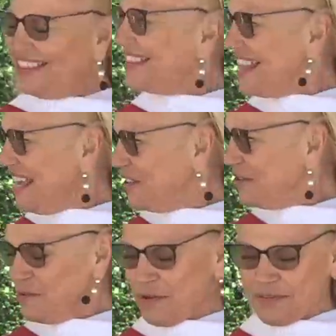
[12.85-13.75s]
thank
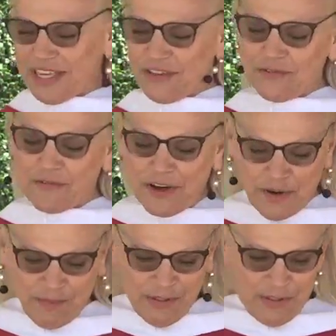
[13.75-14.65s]
you
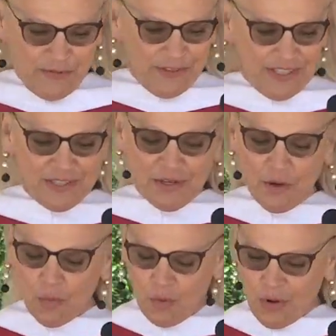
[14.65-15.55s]
very much for this
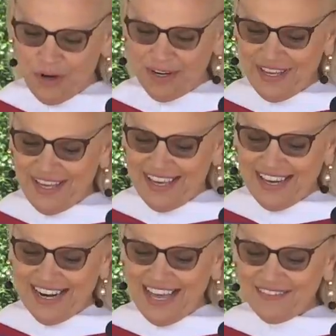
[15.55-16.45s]
award.
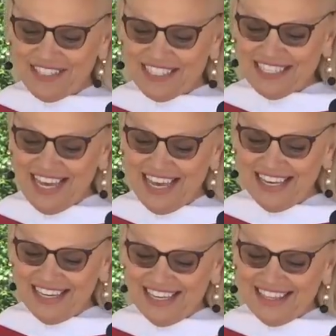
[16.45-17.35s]
And I have to
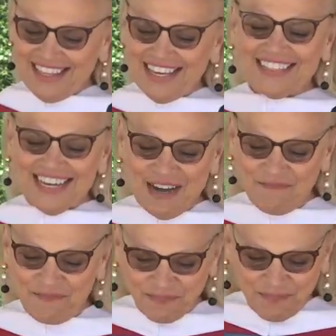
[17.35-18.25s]
say that
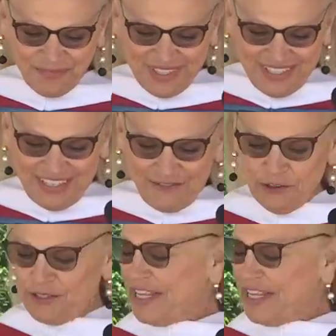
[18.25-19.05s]
first,